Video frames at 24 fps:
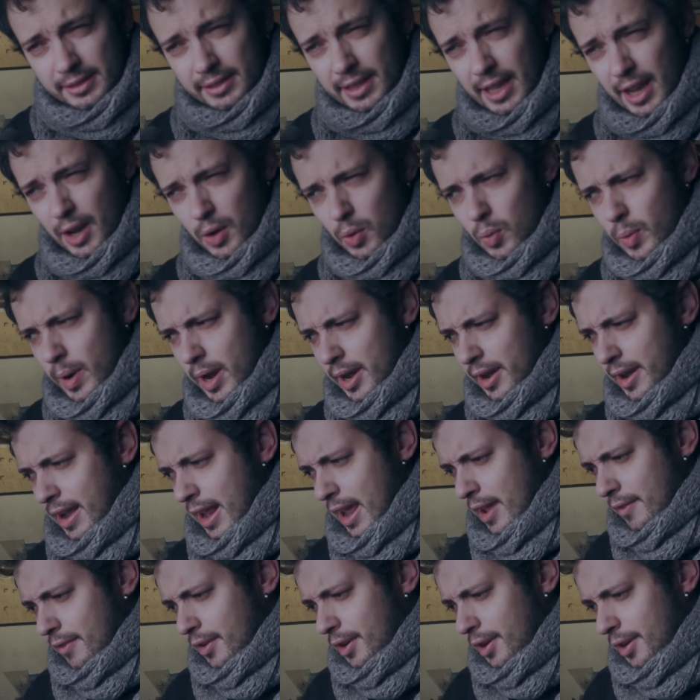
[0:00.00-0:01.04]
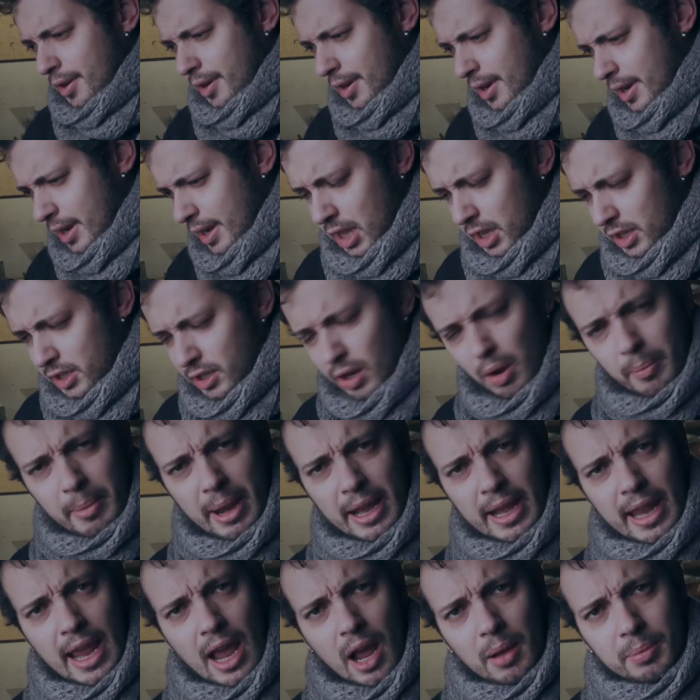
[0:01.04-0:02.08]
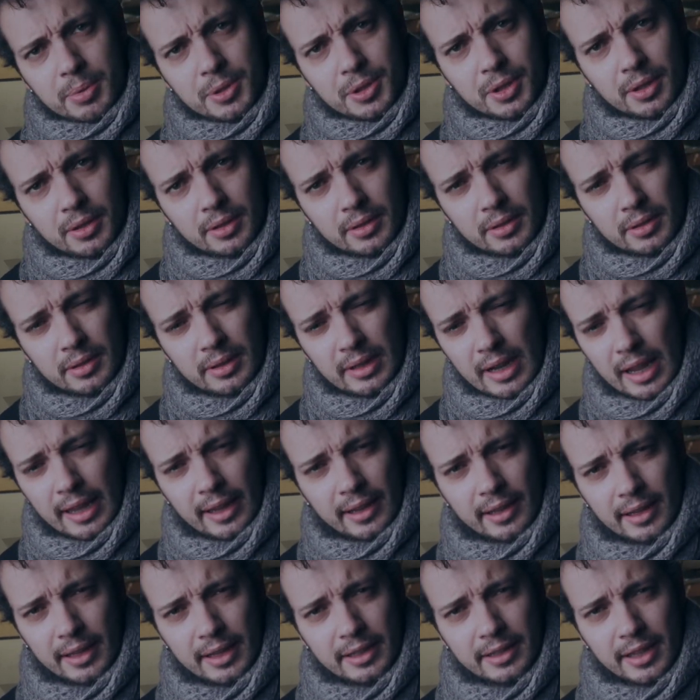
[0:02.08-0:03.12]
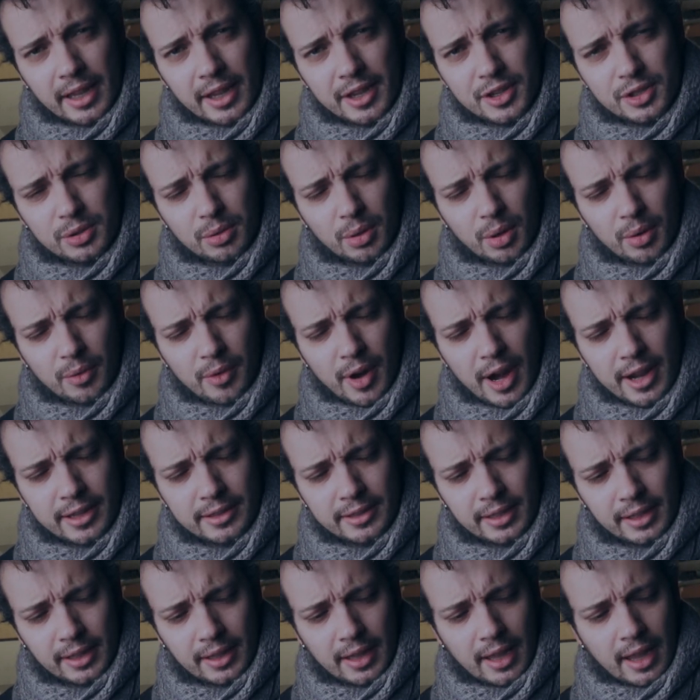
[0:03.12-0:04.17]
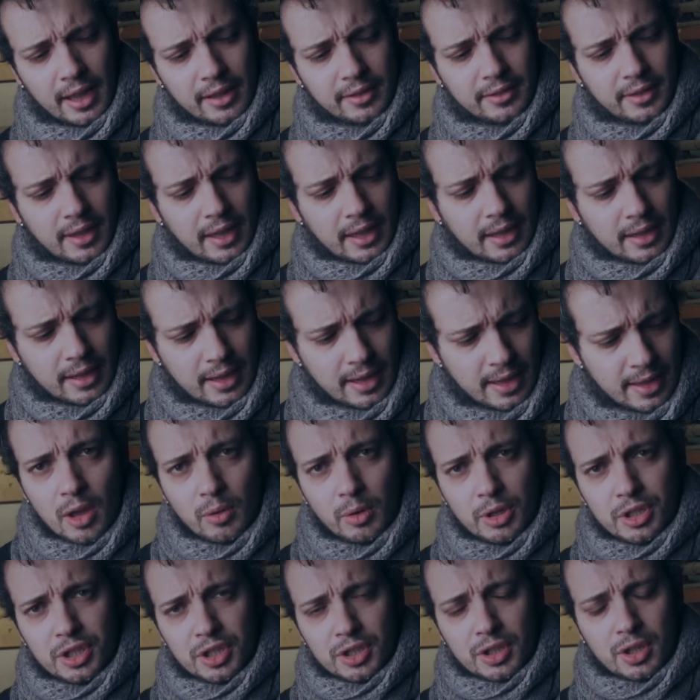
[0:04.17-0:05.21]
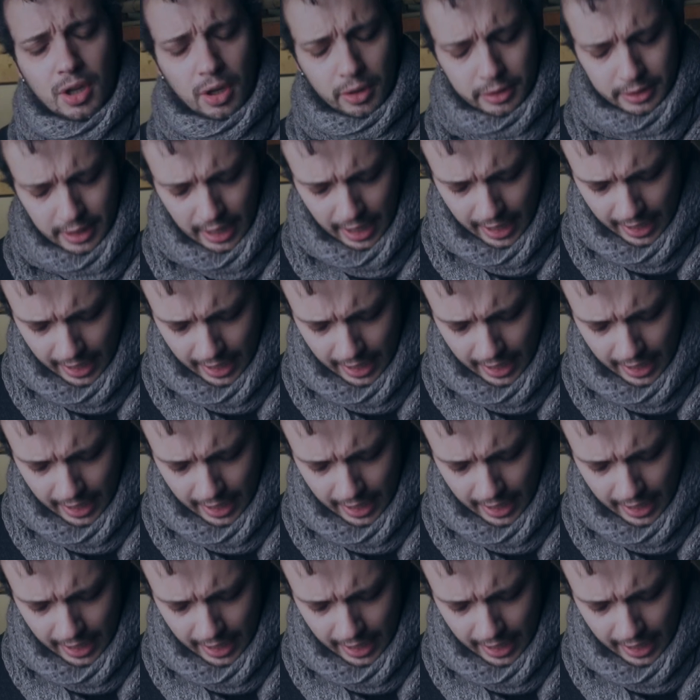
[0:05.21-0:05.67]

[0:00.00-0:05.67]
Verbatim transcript: there were never so many options like in the history of writing, I think, which is good.